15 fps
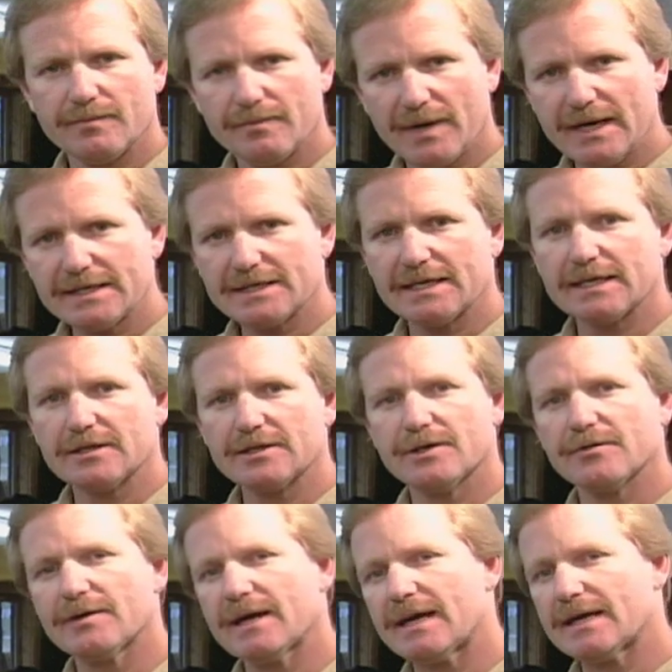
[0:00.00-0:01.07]
basically you've
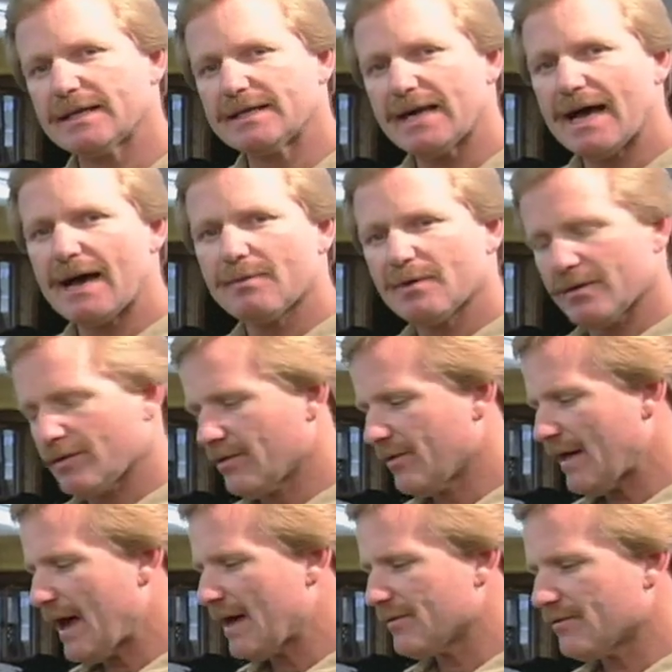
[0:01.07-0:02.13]
got to adapt
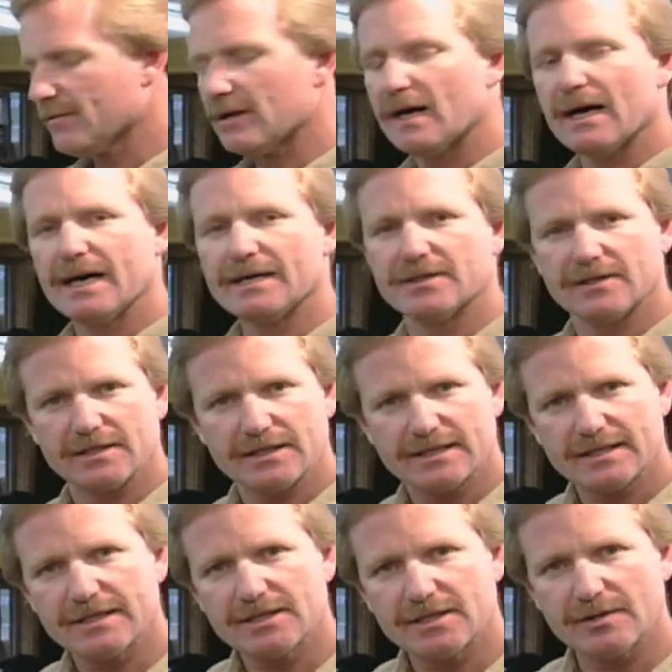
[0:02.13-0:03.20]
that fly to the
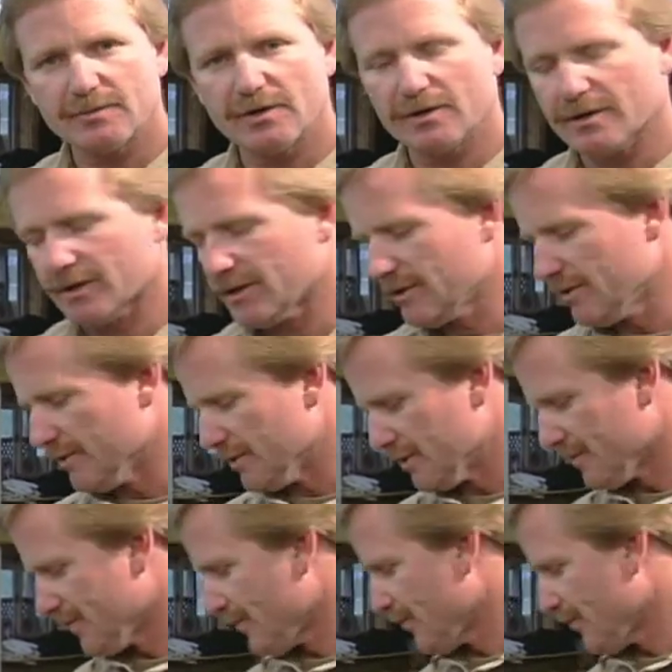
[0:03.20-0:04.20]
system you're going to use.